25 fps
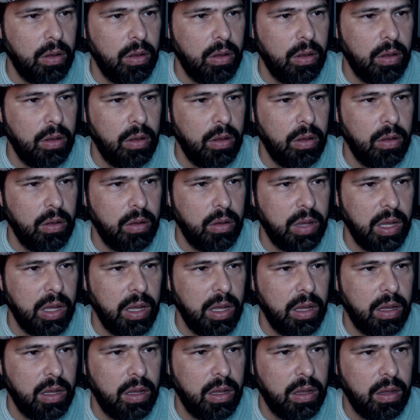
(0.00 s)
Okay.
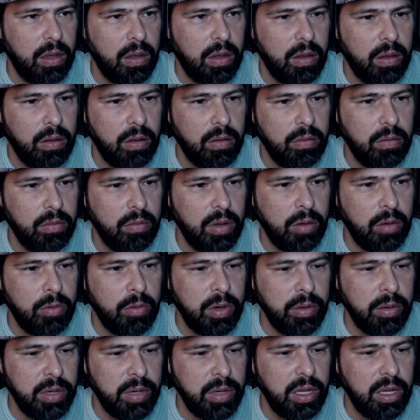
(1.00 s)
Where were
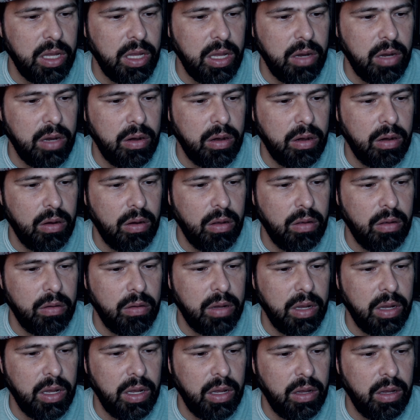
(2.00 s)
we? Here.
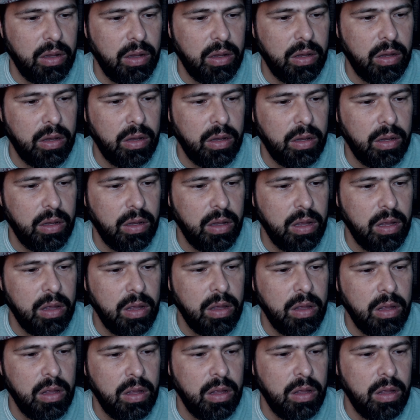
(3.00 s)
Okay.
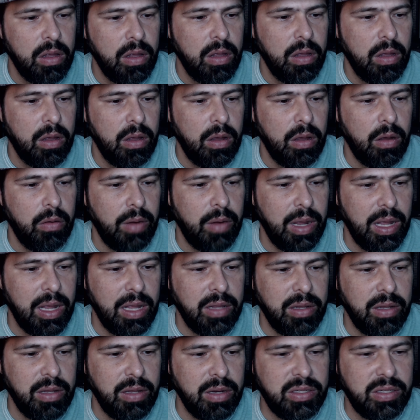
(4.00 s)
All right. And
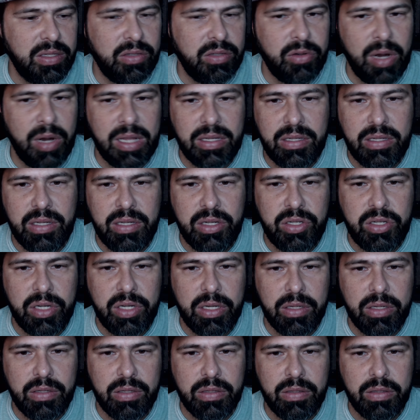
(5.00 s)
there's
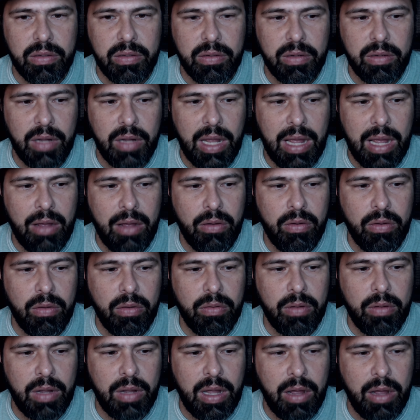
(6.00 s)
transitions. And how
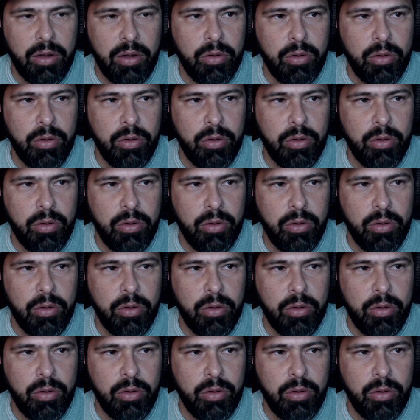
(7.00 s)
do we